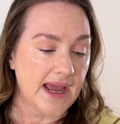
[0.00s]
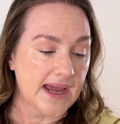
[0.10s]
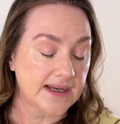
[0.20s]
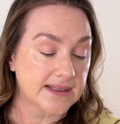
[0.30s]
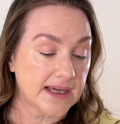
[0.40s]

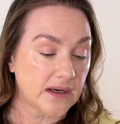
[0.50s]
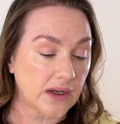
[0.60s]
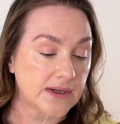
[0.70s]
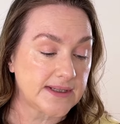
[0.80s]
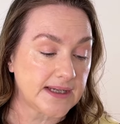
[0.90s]
And as they
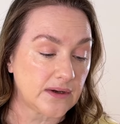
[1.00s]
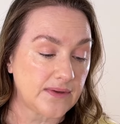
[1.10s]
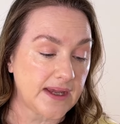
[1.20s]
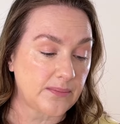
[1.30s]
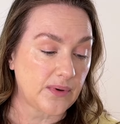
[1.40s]
close in on
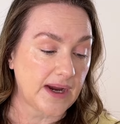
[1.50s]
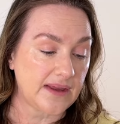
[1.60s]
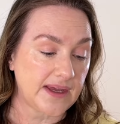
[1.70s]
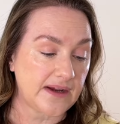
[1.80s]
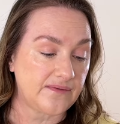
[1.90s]
their prey,
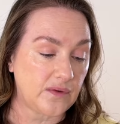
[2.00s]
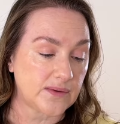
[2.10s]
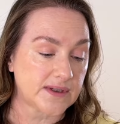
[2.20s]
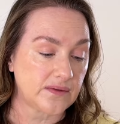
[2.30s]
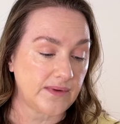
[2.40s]
they are
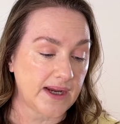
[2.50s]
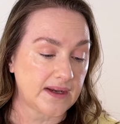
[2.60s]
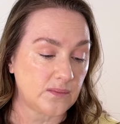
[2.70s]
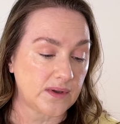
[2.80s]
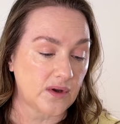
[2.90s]
forced to
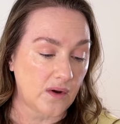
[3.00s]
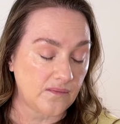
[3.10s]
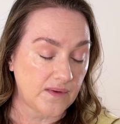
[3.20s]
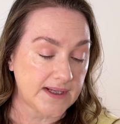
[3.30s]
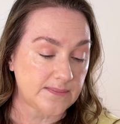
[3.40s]
reckon with
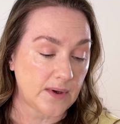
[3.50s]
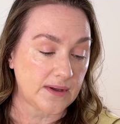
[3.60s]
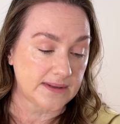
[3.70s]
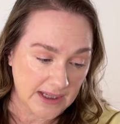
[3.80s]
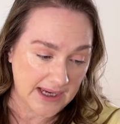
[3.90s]
conflicts both